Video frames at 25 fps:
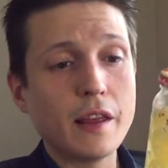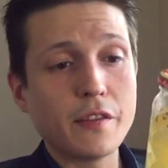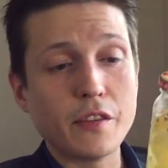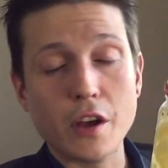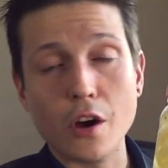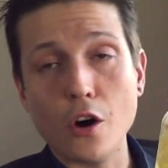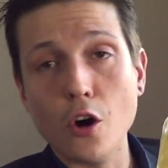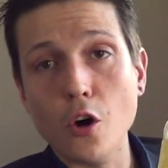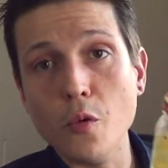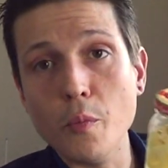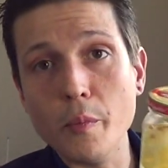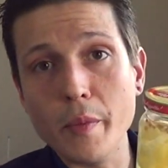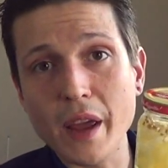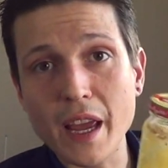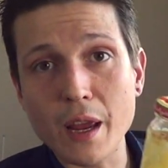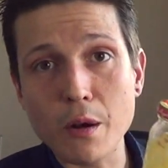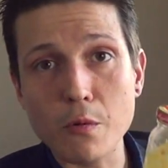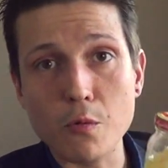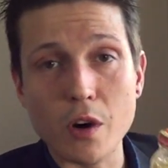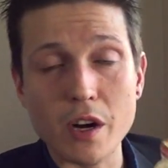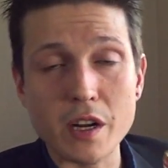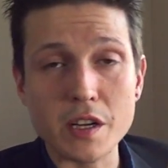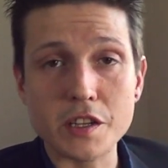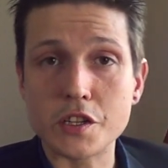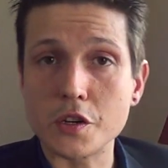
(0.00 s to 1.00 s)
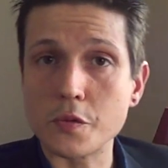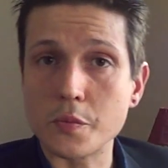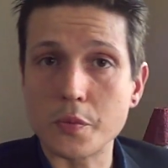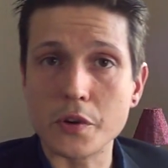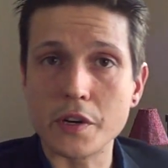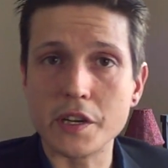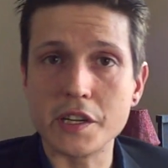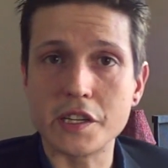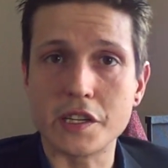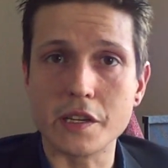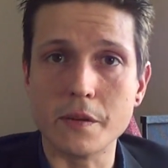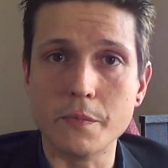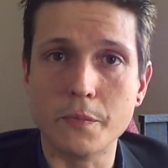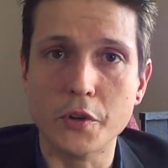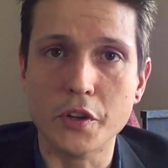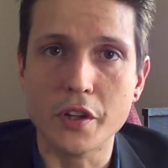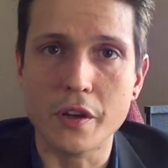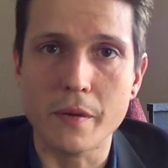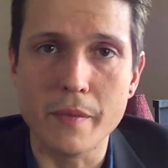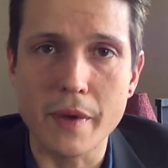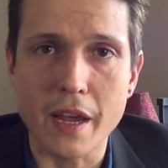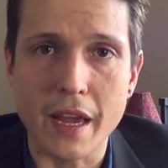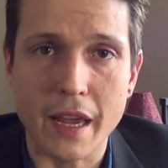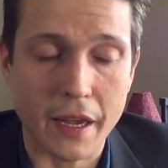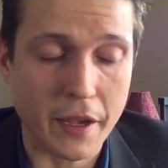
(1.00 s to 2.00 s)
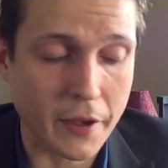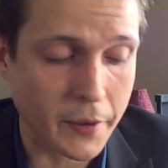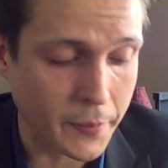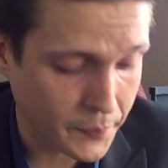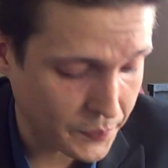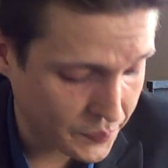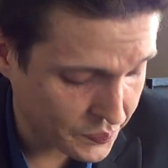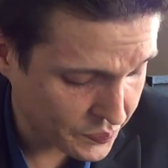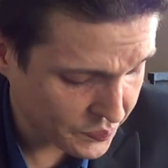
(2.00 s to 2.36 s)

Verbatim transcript: The homemade ones are pretty simple to make.